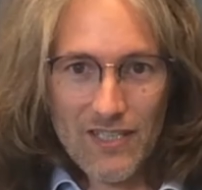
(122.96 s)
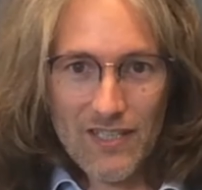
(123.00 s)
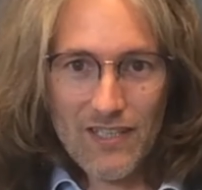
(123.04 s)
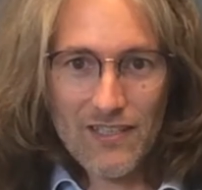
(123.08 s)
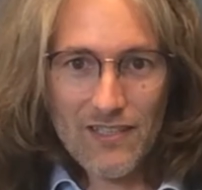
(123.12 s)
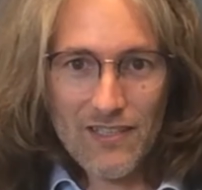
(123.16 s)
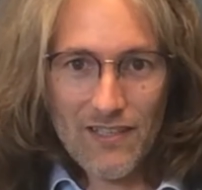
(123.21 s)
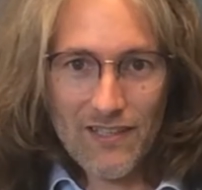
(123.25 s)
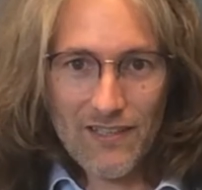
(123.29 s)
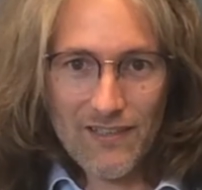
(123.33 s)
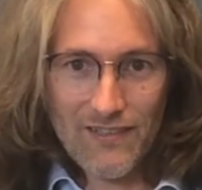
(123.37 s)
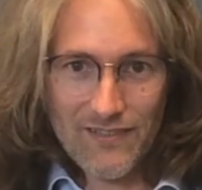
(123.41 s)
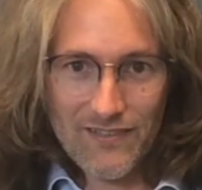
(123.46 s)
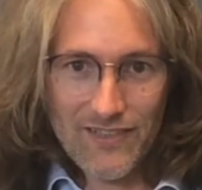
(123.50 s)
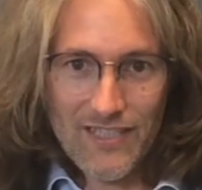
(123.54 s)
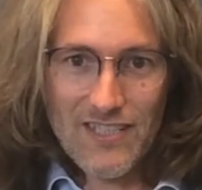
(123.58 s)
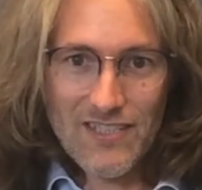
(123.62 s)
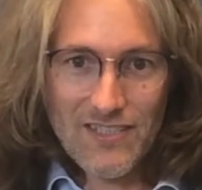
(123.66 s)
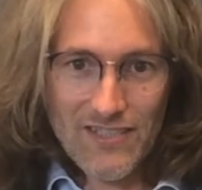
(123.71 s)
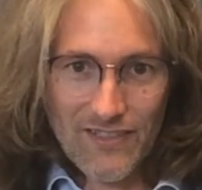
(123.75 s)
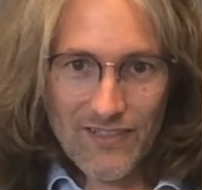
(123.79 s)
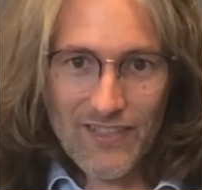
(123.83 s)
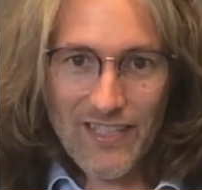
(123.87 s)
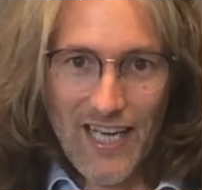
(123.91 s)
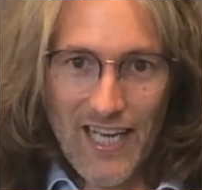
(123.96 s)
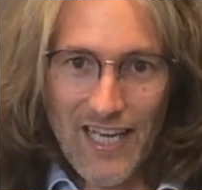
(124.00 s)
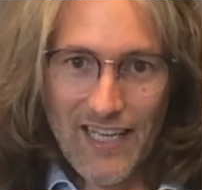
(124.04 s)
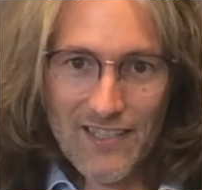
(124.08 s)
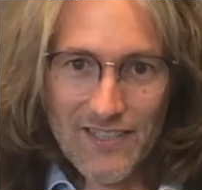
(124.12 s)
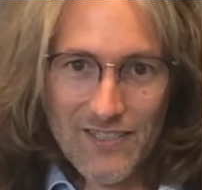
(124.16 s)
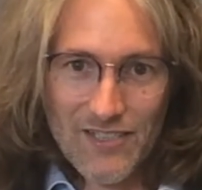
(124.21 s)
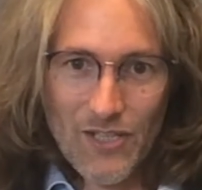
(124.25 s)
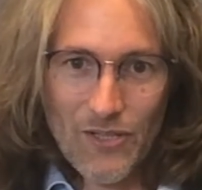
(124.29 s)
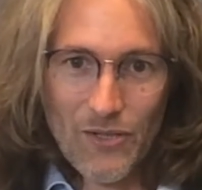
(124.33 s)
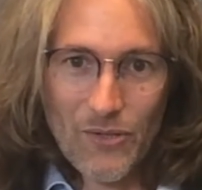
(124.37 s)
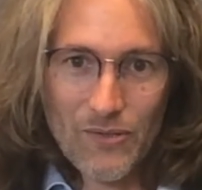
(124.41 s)
the teacher
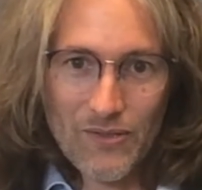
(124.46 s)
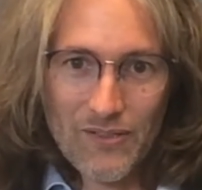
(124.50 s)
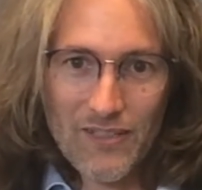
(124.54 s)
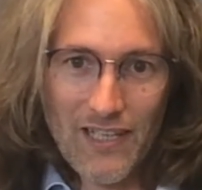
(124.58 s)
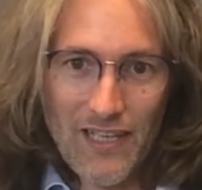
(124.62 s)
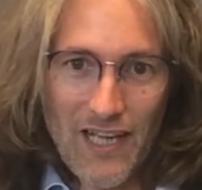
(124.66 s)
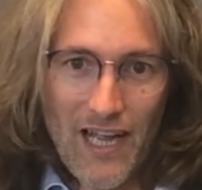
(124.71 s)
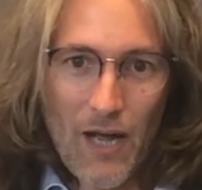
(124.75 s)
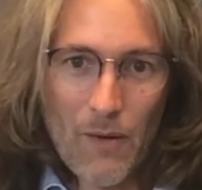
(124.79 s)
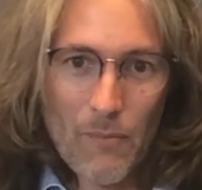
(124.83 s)
take? So